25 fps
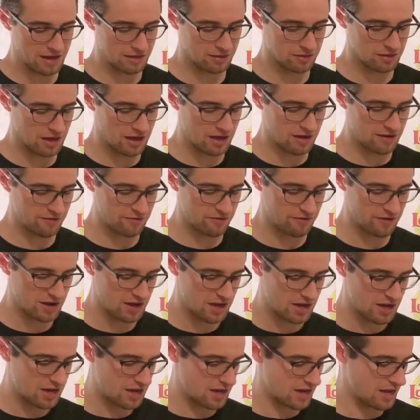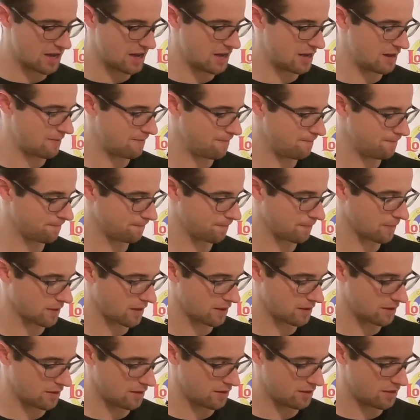love
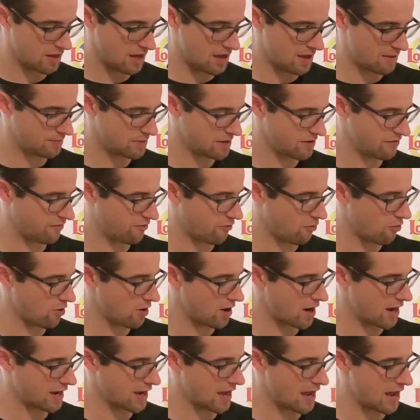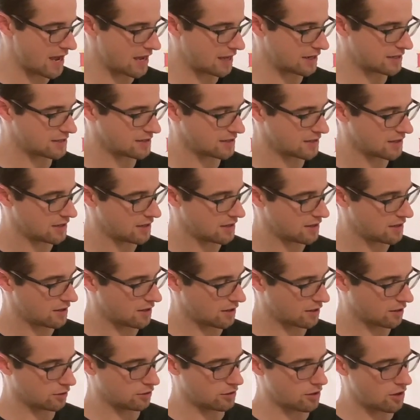the MD4. I got a
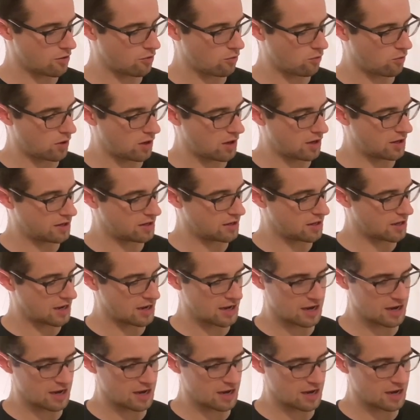glow one.